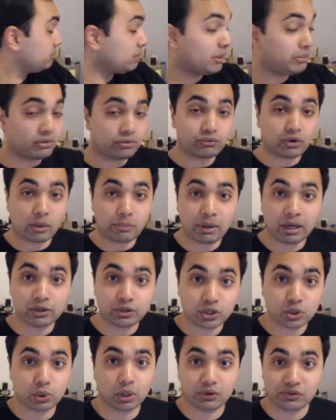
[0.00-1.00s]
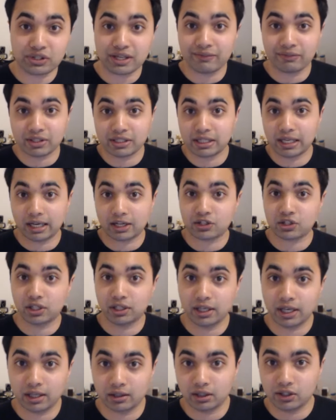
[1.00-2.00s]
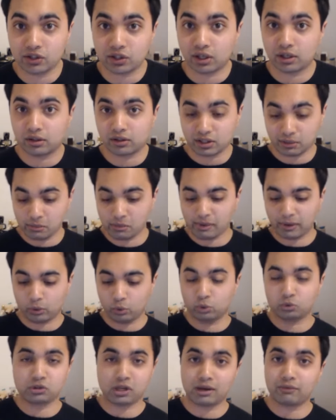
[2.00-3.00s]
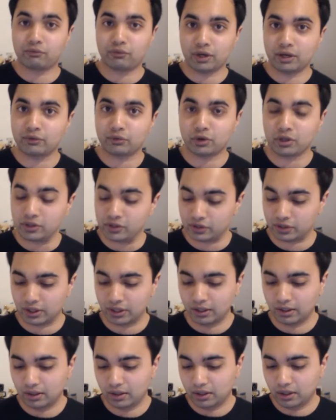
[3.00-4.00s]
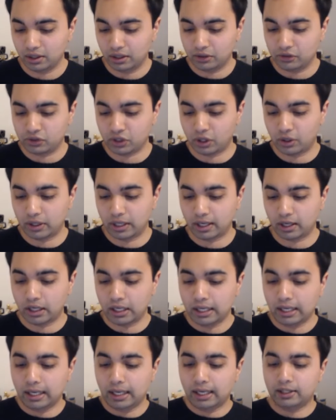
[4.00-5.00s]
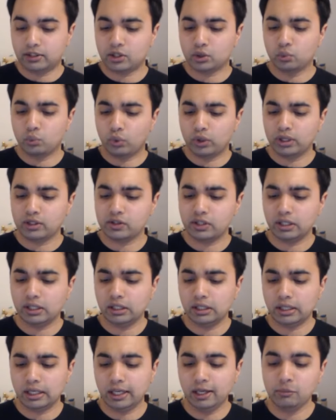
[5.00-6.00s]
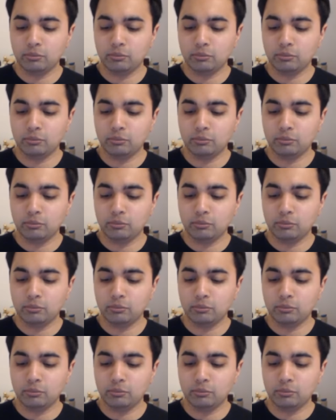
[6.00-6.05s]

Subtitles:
Maybe Frappin's 1270. Actually, yeah, these are some of my all-time favorites. So yeah, he said, what is the